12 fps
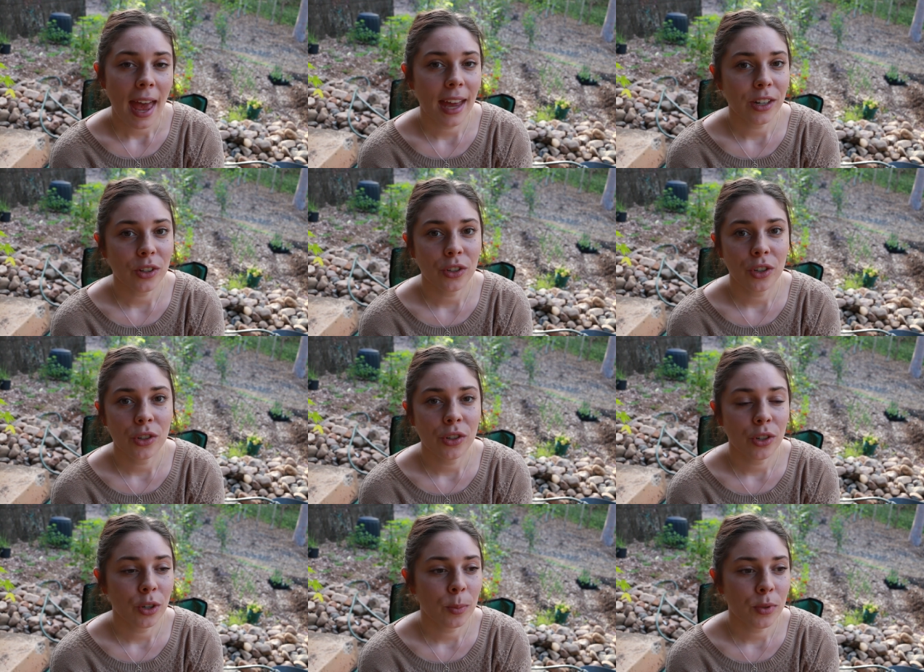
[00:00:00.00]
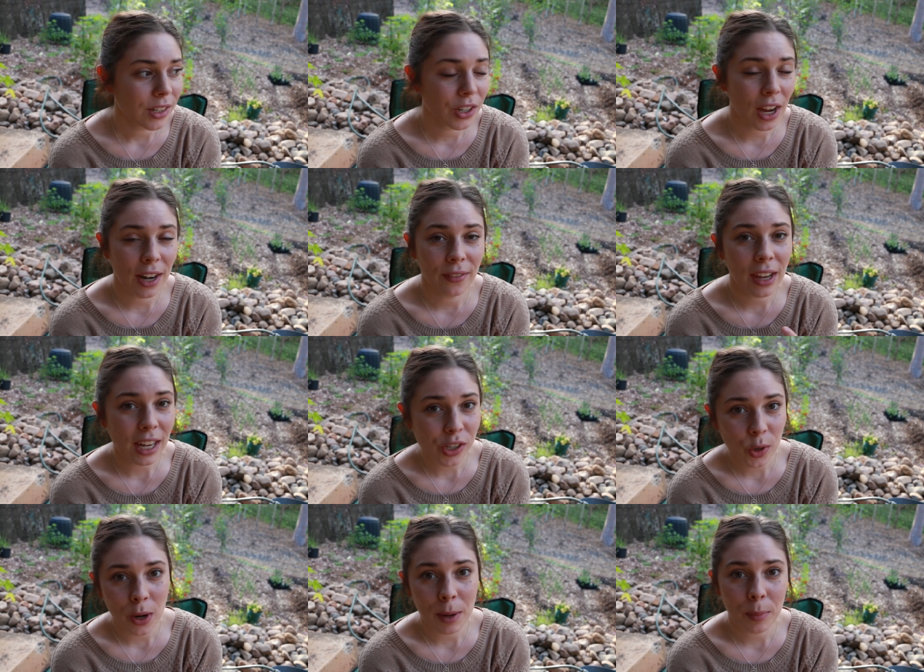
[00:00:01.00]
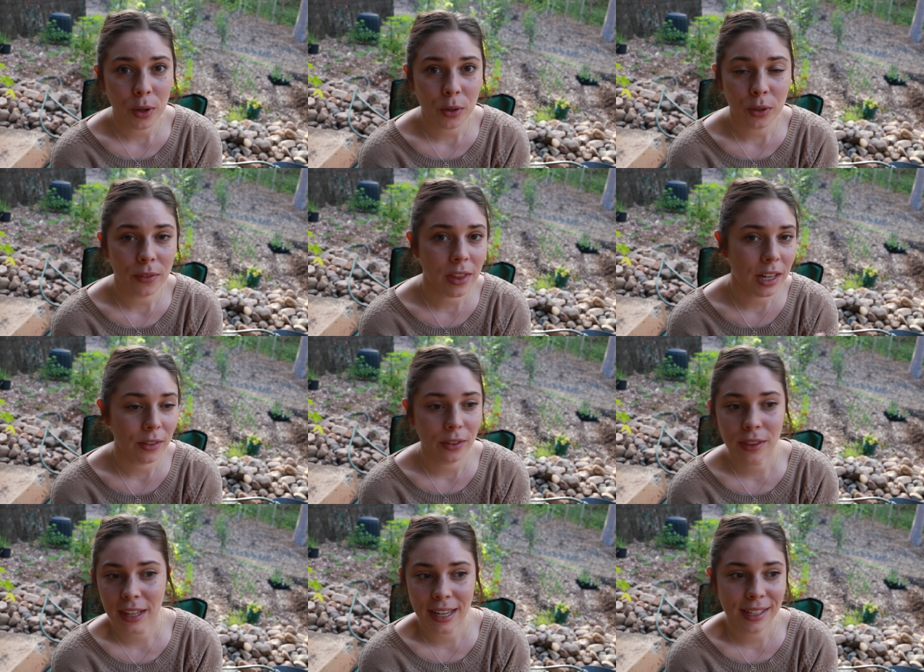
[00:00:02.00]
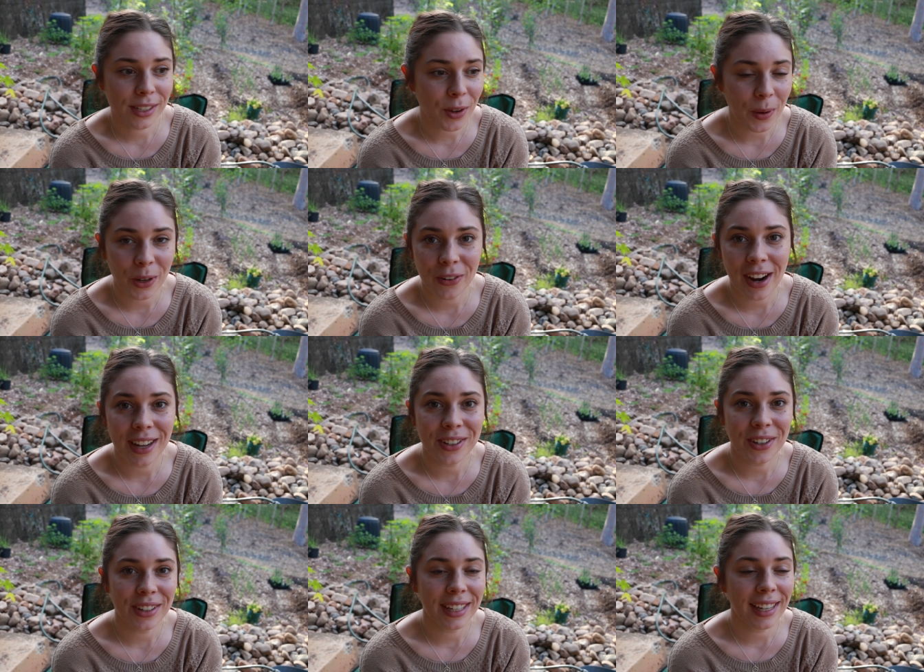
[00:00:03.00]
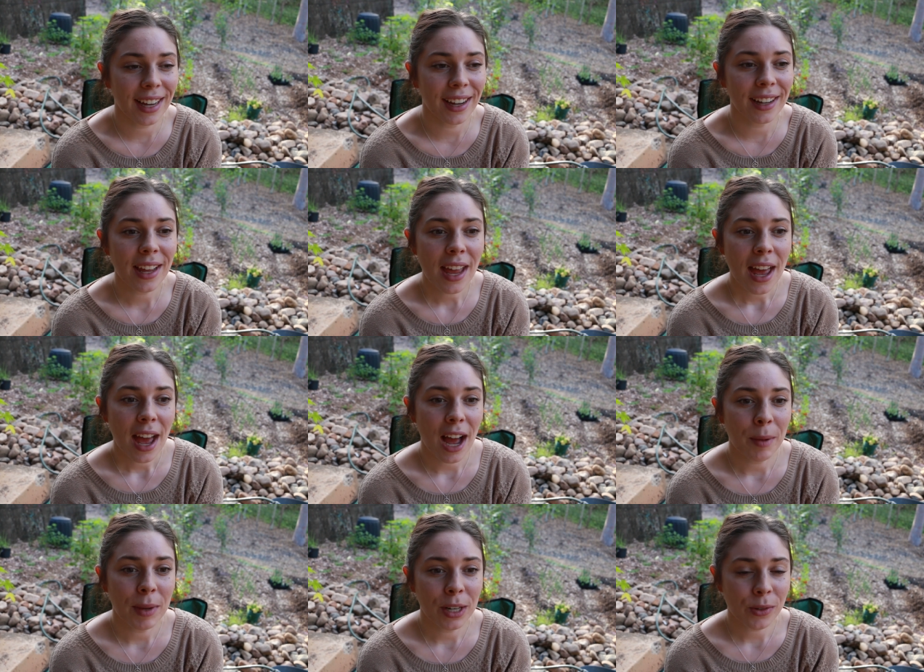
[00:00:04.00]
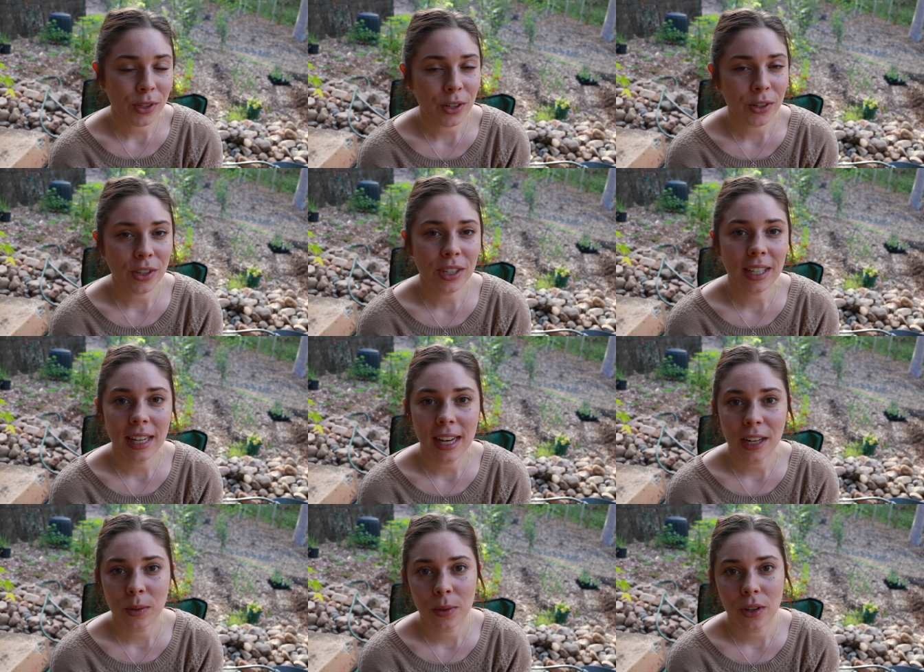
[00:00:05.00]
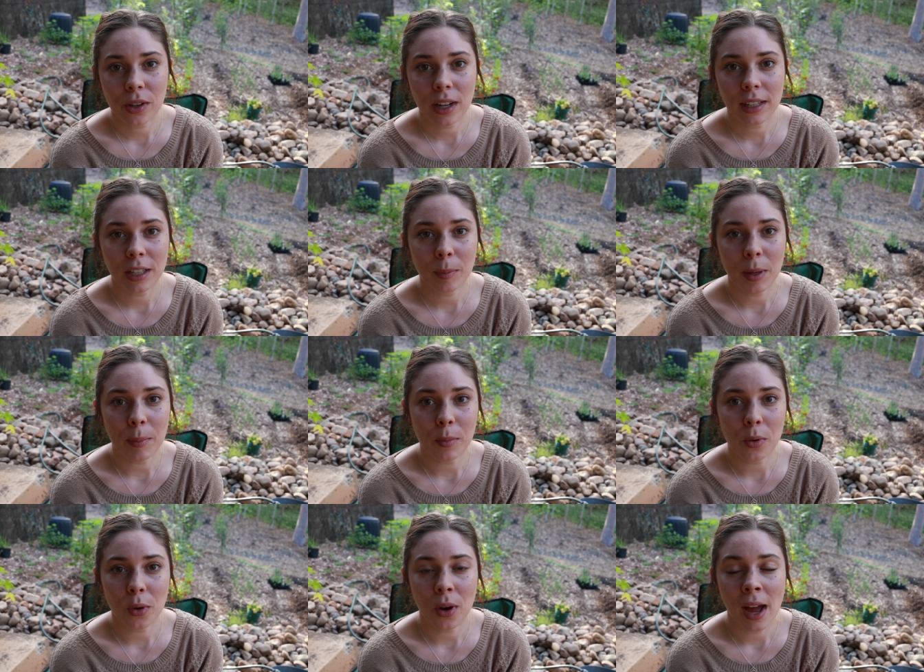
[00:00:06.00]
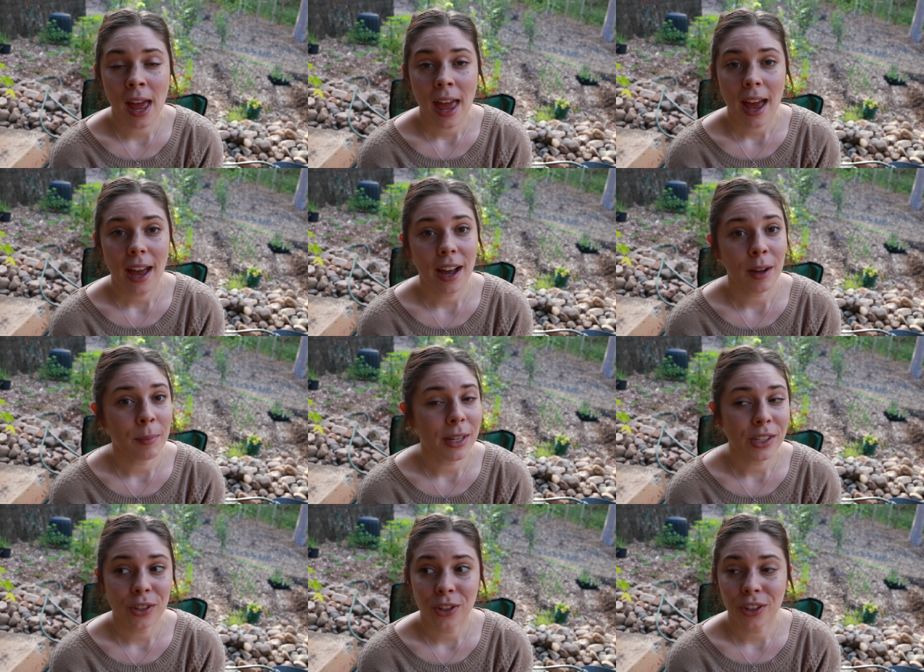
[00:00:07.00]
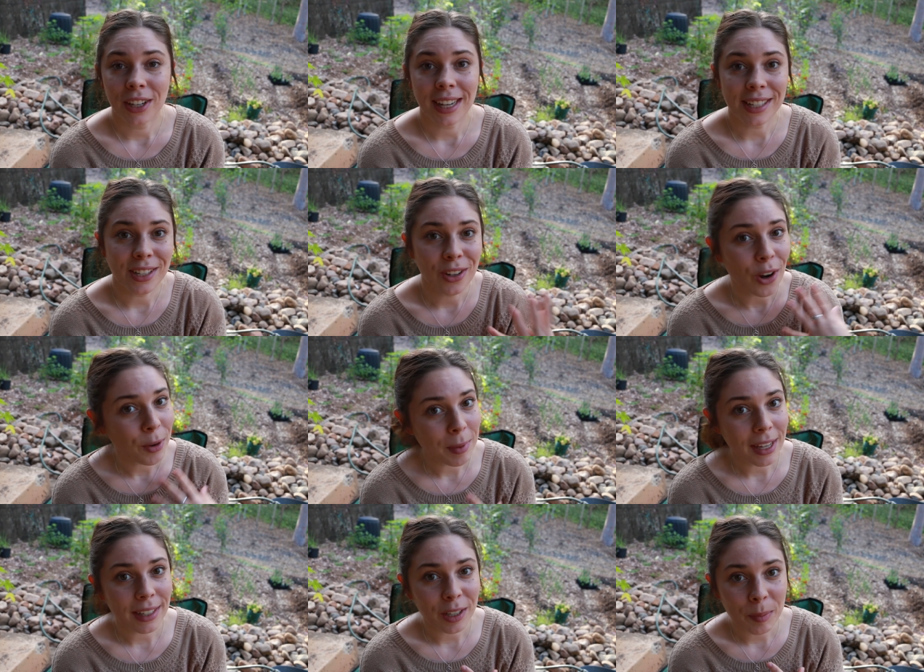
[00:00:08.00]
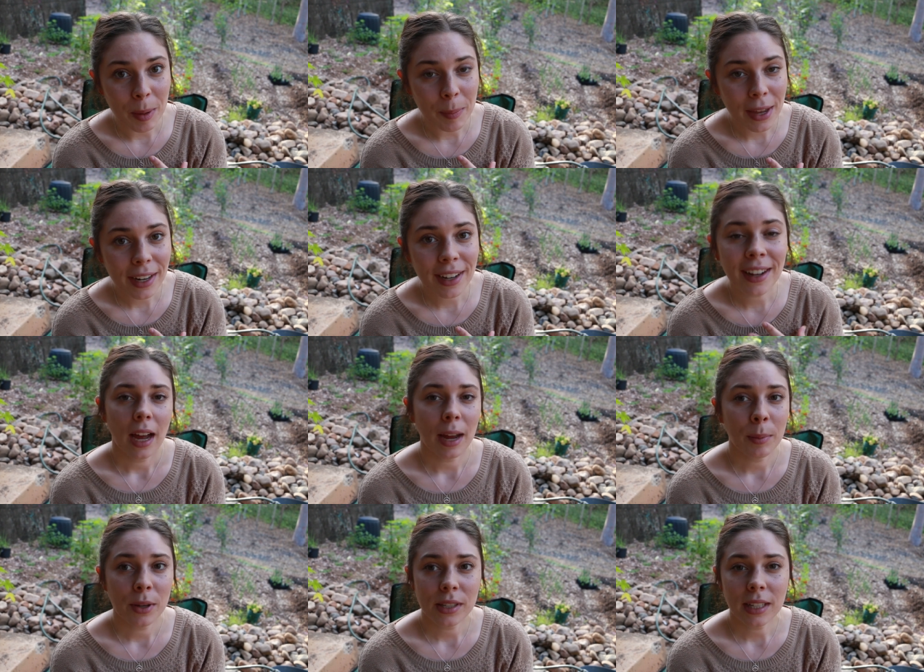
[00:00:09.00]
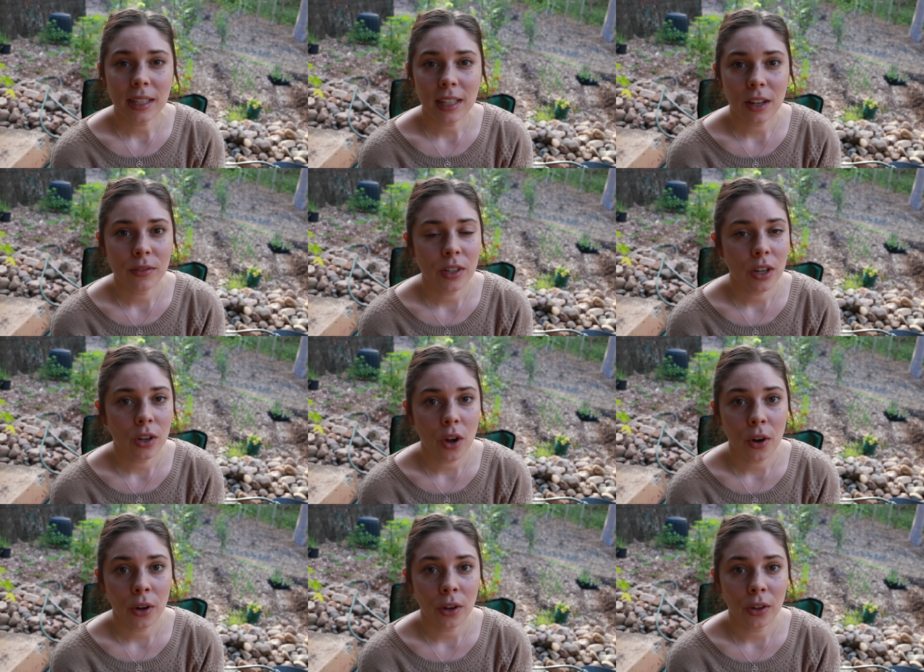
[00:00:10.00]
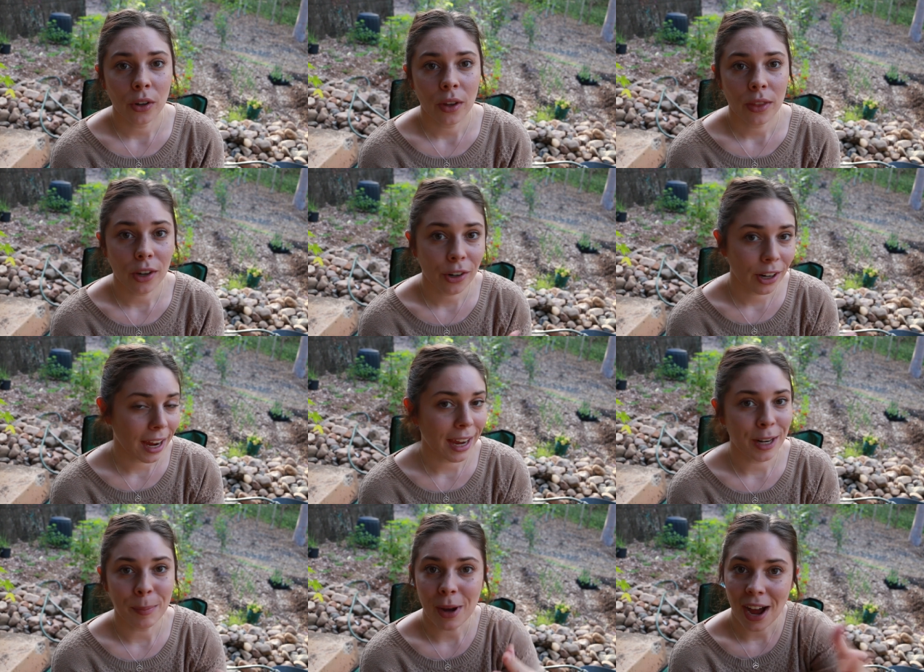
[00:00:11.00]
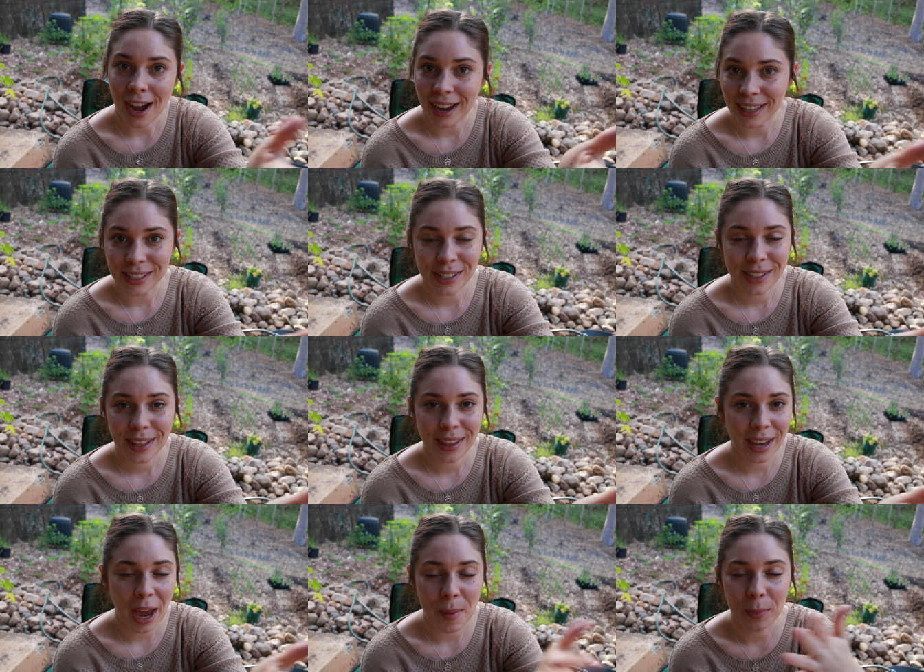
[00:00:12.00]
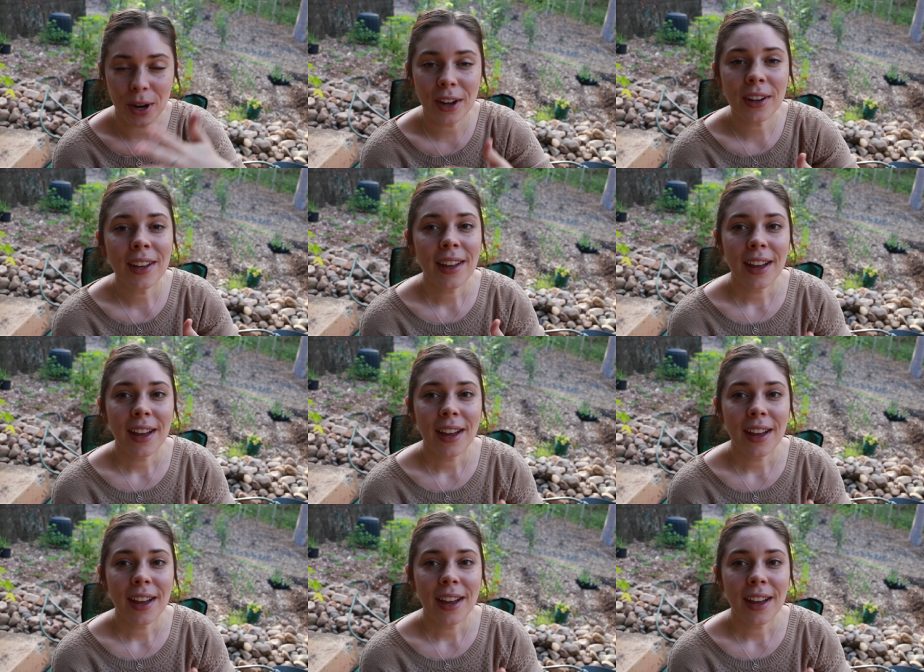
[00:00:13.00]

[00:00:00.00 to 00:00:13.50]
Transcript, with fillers: and on YouTube to kind of catch you up on all of the different things going around on here um, and also just to connect with you a little bit more um, and so you can get to know me a little bit better. I personally love to know the creator behind the camera